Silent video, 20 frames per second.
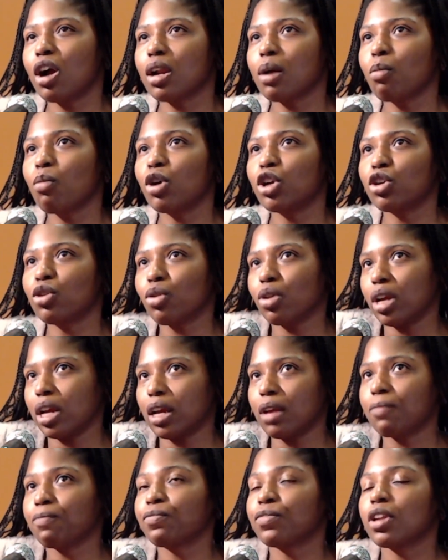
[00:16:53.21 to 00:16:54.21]
I'm
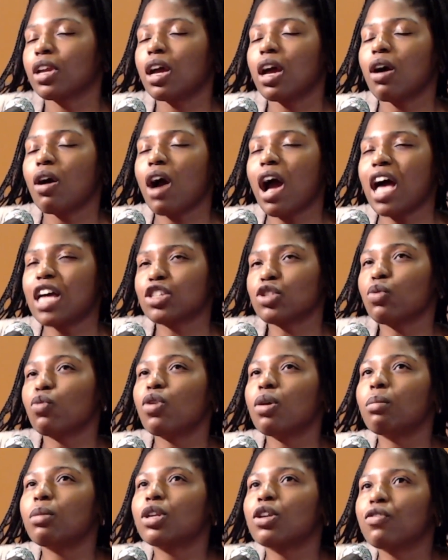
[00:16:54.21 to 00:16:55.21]
wondering, as a
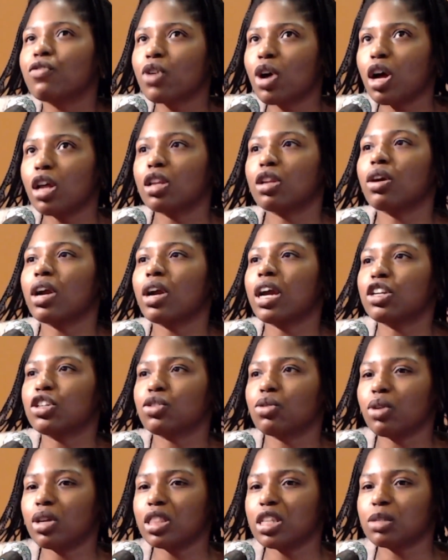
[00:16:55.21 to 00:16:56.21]
woman of color
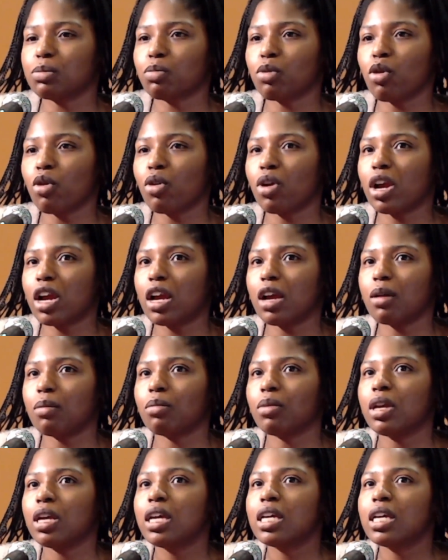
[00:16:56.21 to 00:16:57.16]
entering this program,